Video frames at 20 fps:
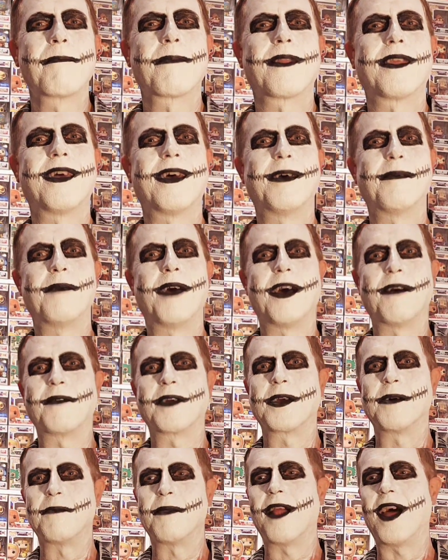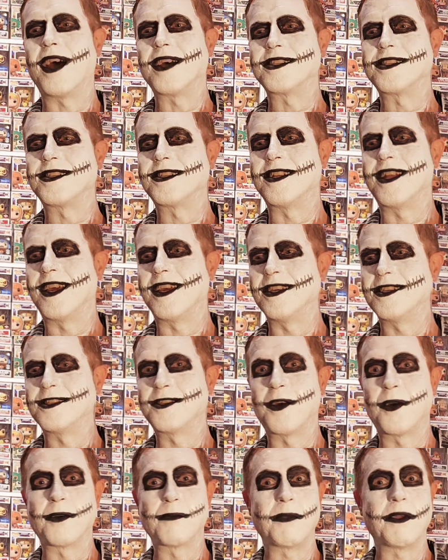I'm having a blast today,
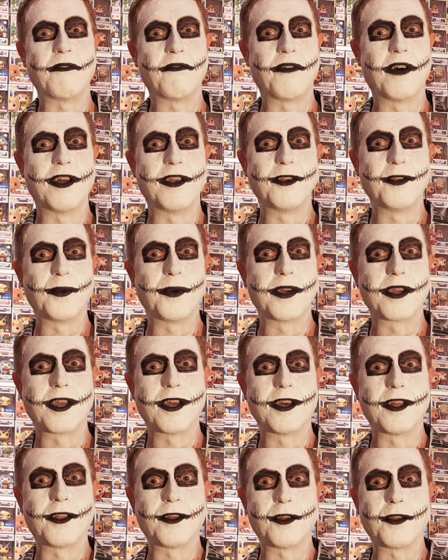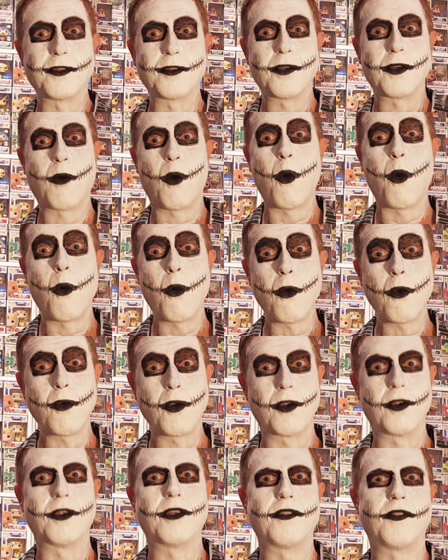so it'd be fun doing a little
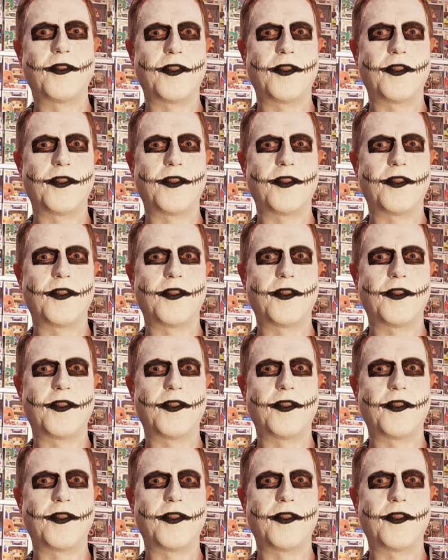horror